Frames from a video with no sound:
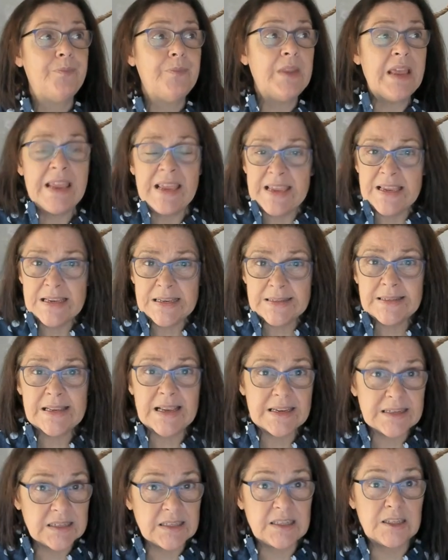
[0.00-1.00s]
He is
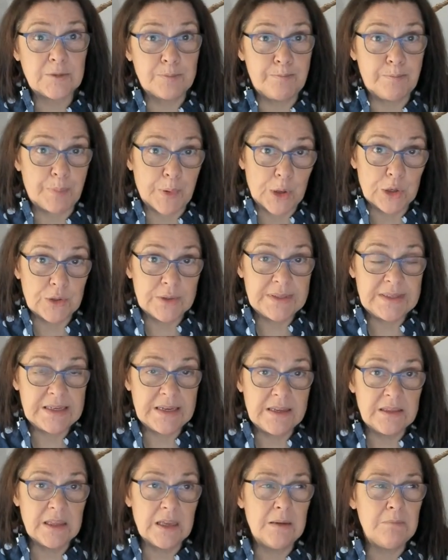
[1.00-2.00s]

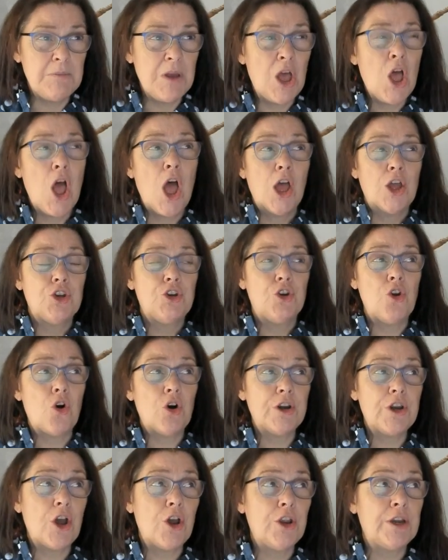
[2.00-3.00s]
exposing them,
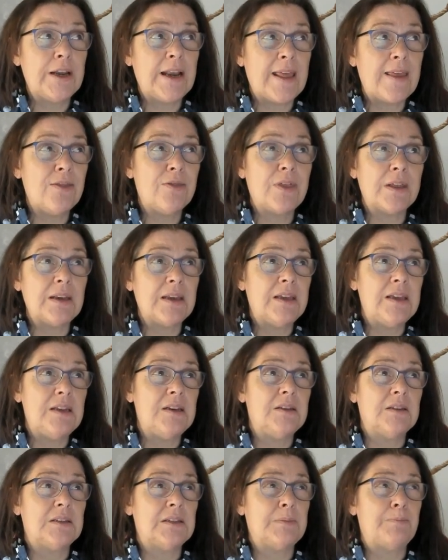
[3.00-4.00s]
not only the
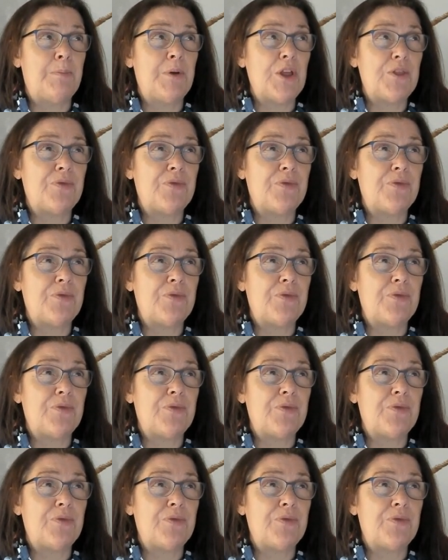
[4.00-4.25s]
leaders, but